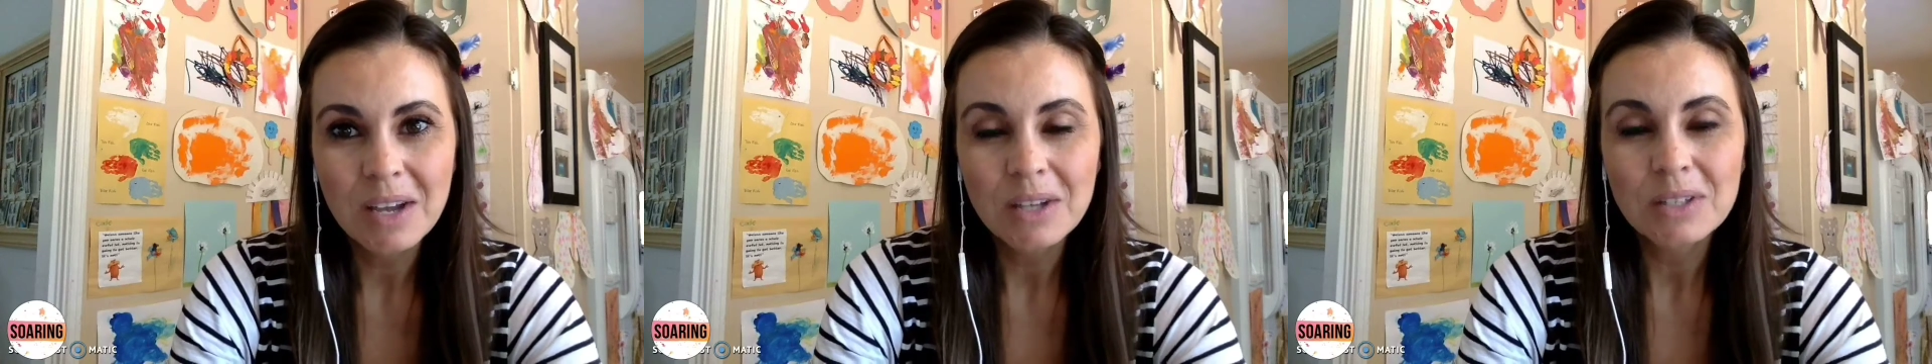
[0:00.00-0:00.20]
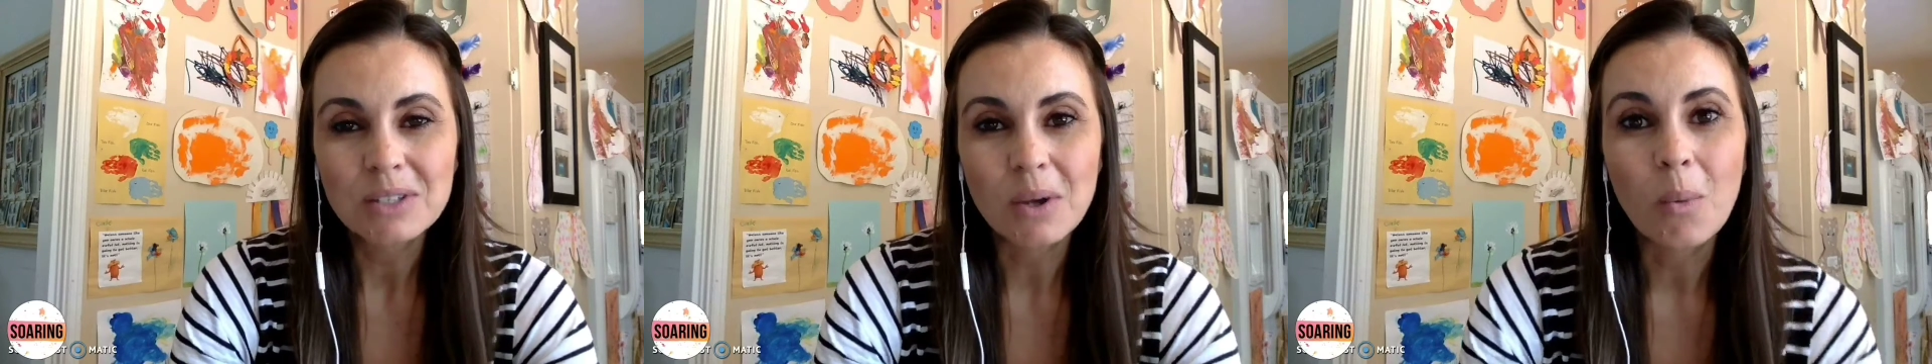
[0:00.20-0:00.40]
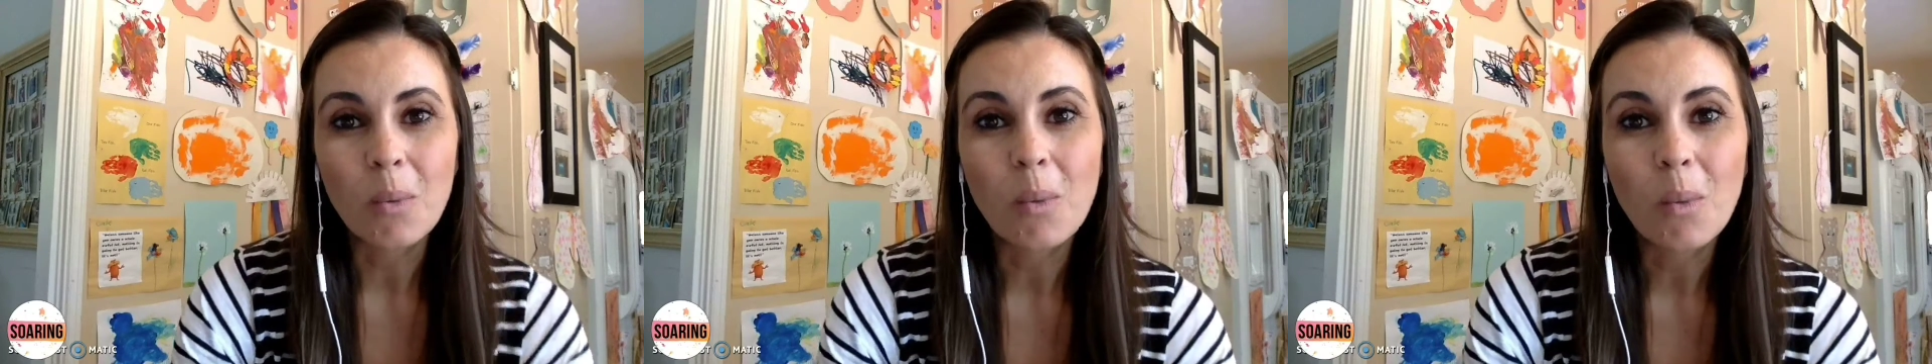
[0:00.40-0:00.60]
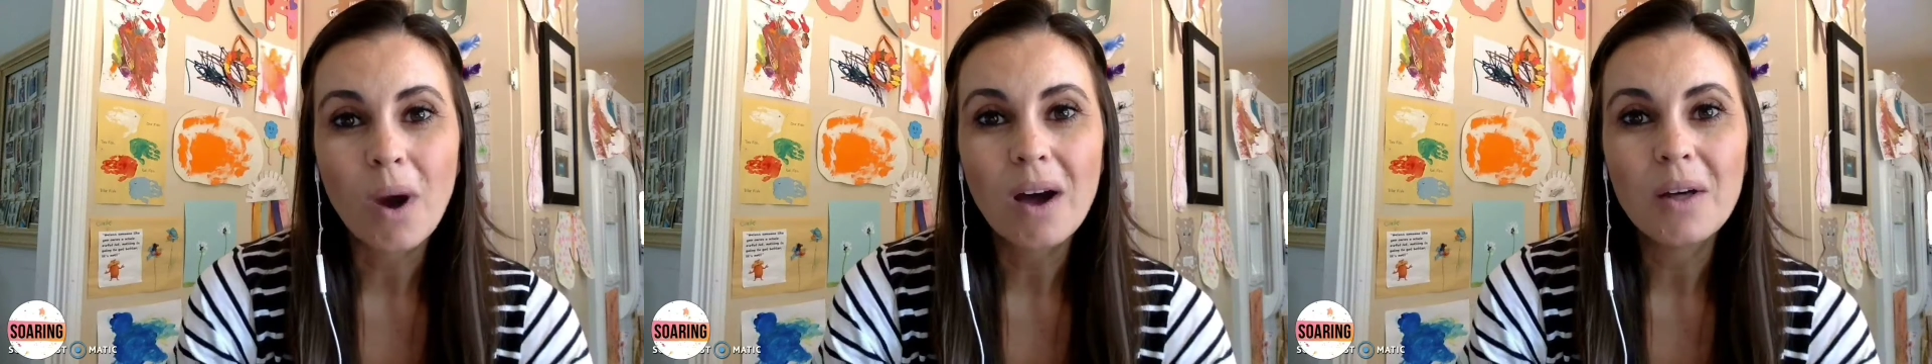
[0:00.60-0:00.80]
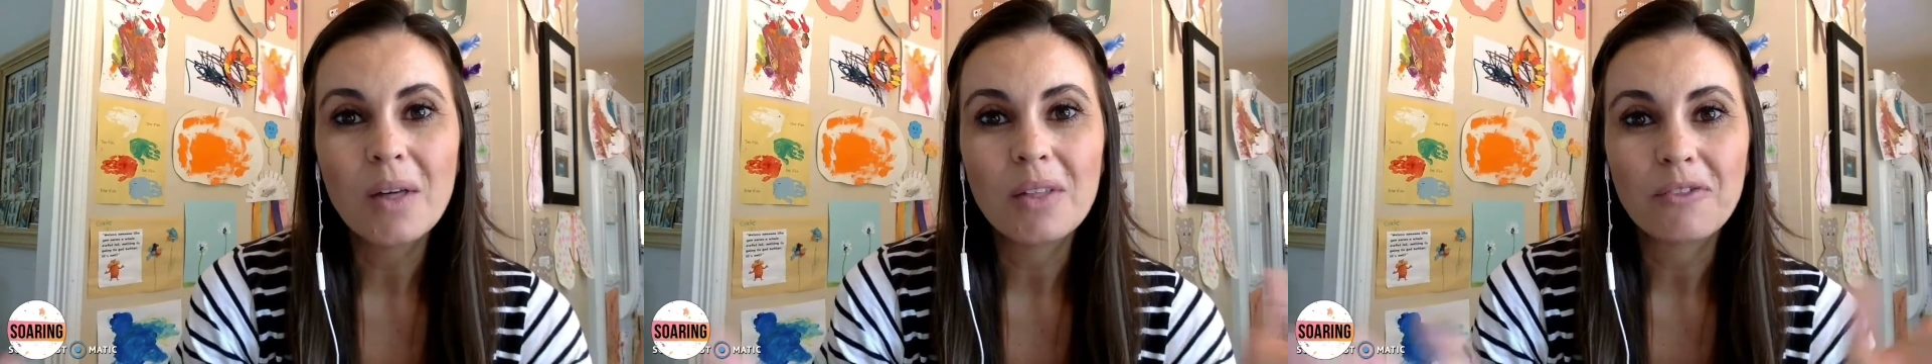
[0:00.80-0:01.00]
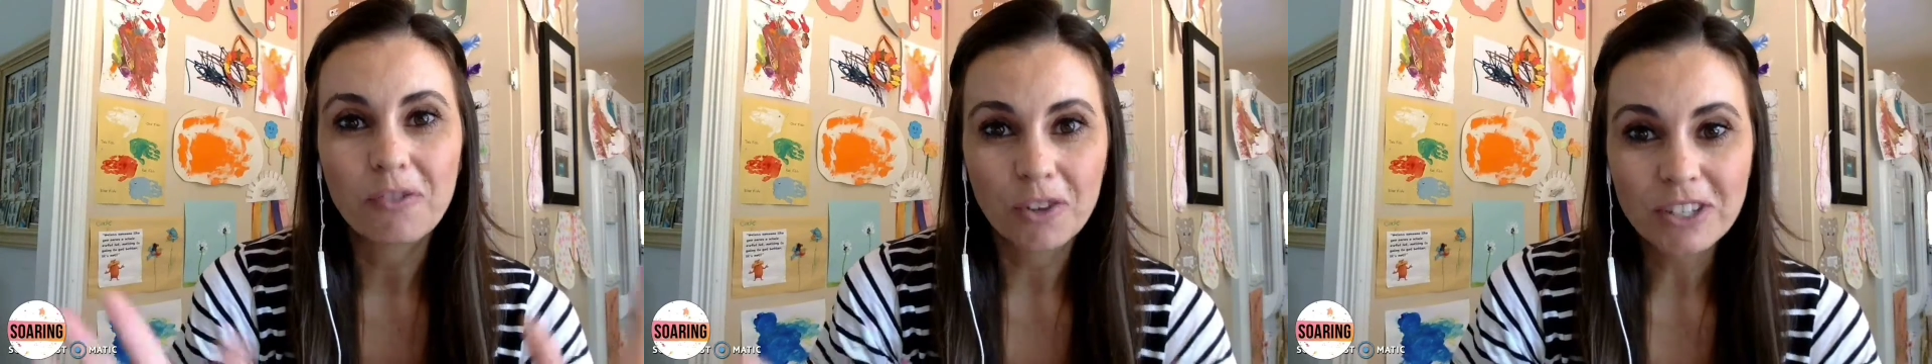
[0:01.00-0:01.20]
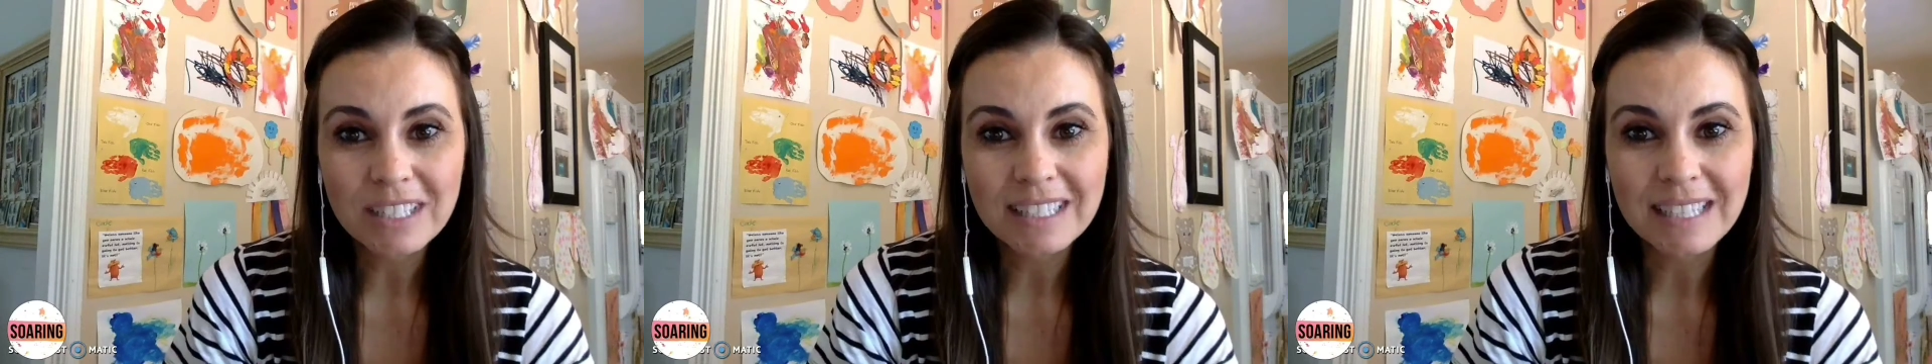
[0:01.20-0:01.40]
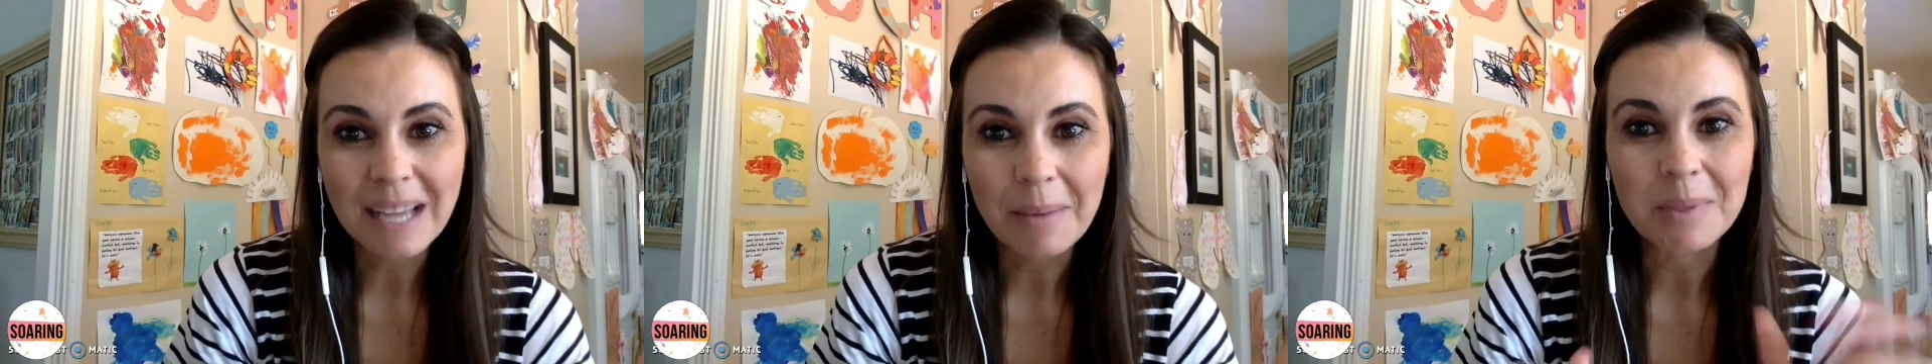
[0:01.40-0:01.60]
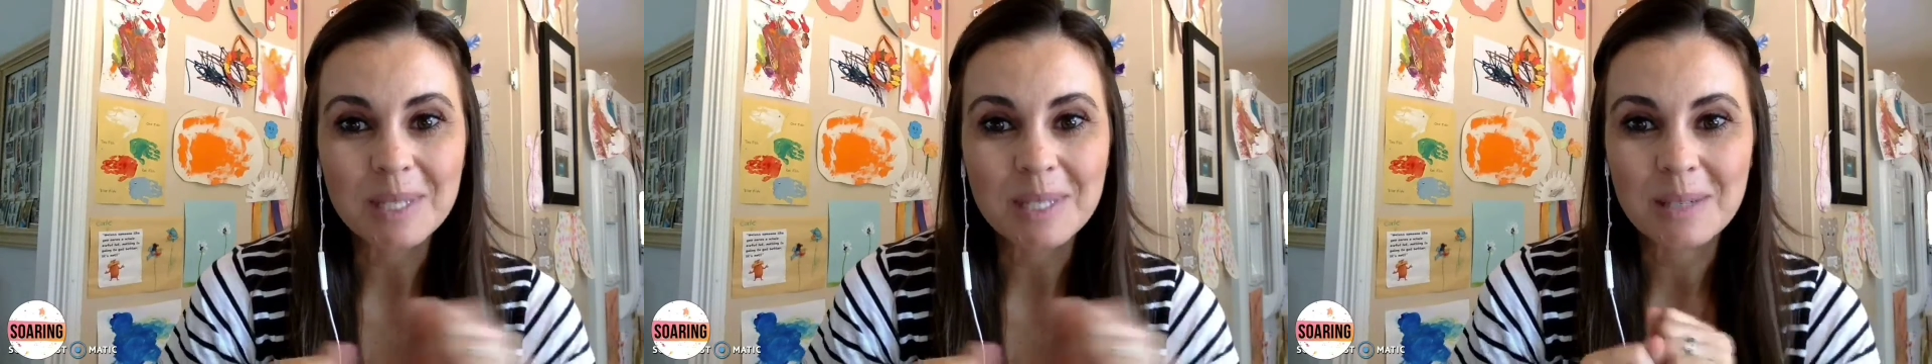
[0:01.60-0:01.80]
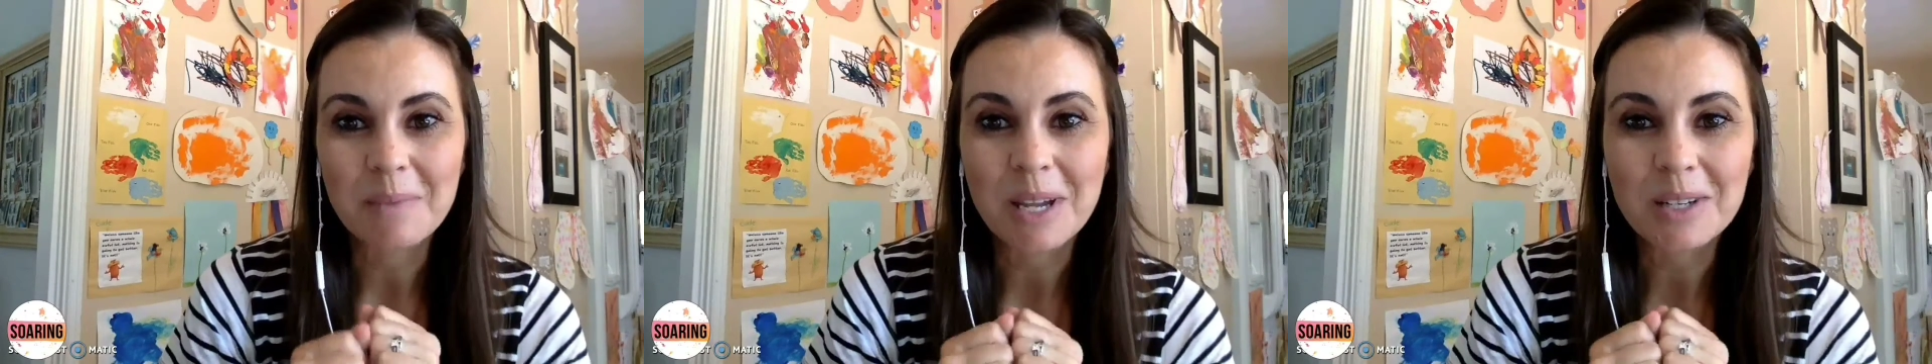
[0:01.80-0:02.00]
So first step
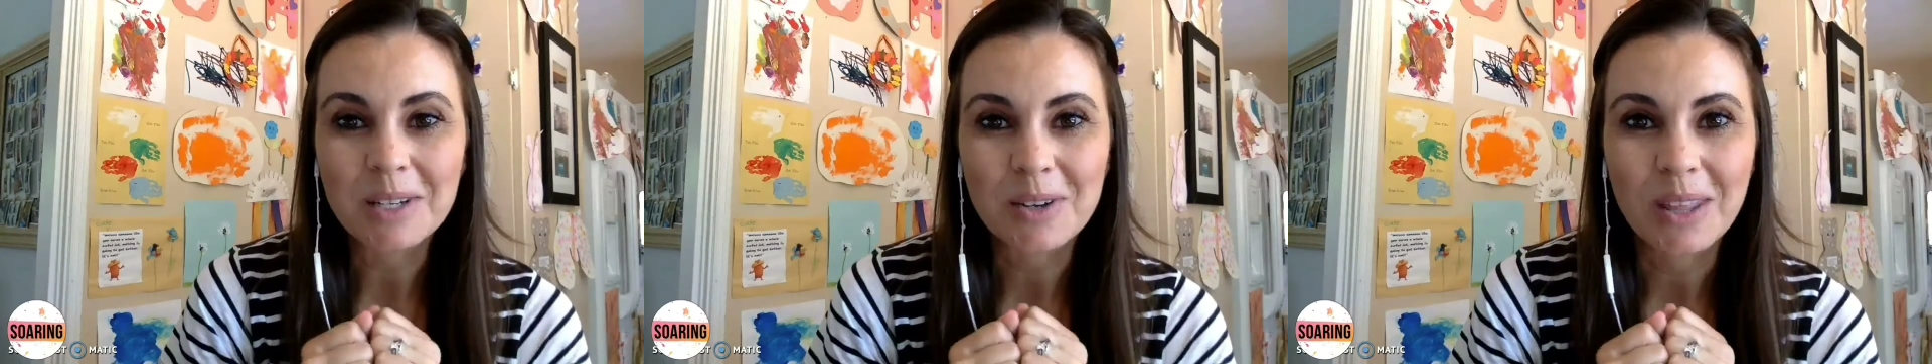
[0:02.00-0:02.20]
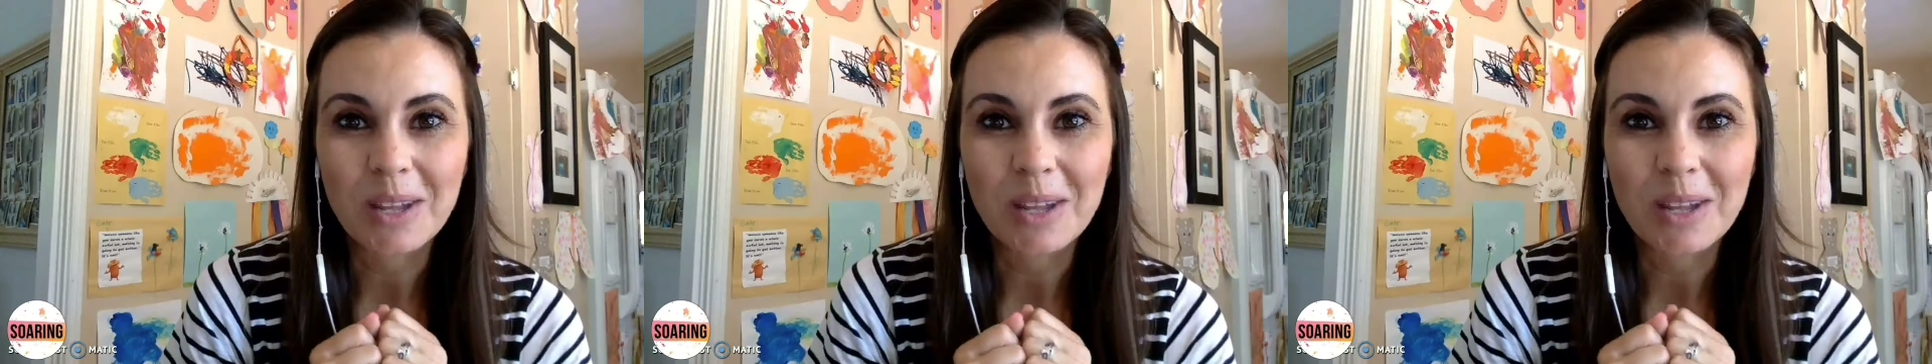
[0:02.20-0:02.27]
is to make sure